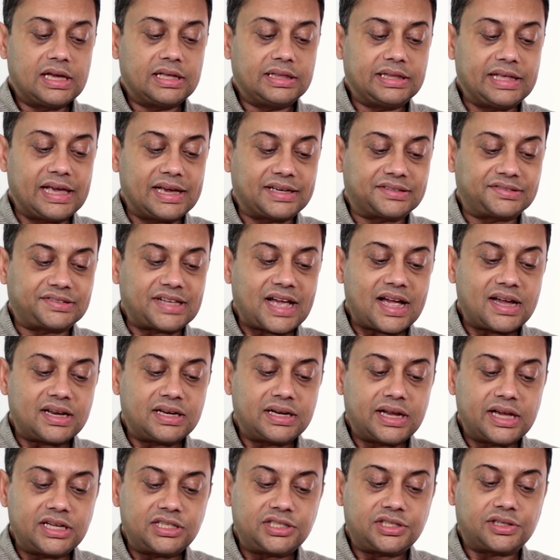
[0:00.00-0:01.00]
the exact
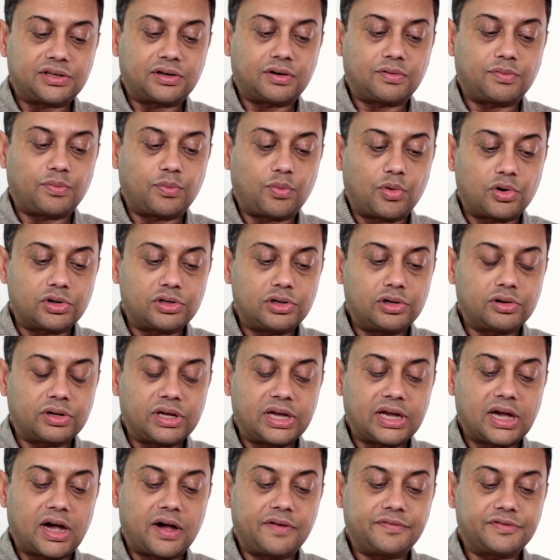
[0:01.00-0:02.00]
nature of what
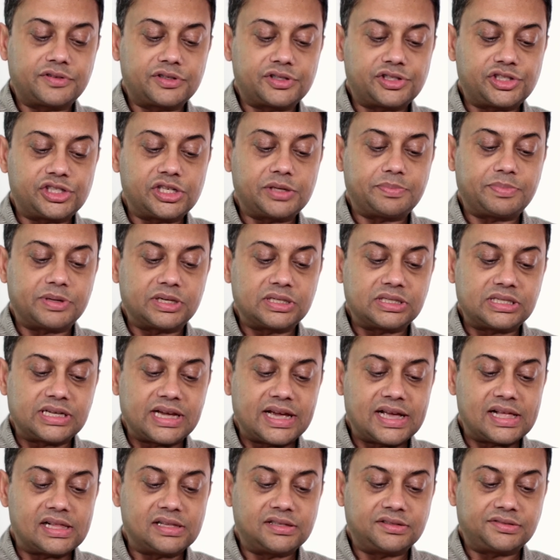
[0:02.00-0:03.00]
looking after sheep
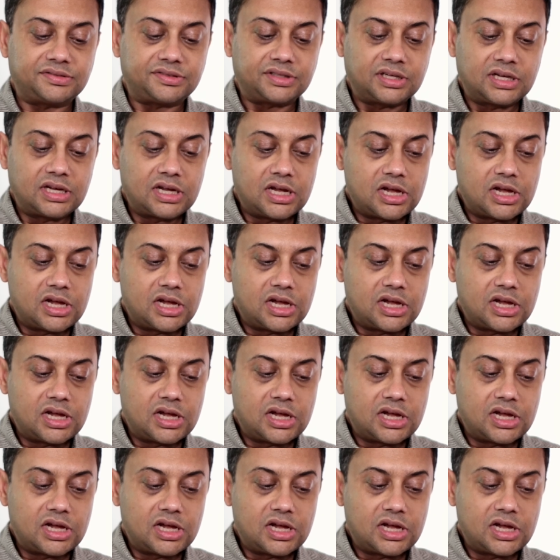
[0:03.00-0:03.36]
entails,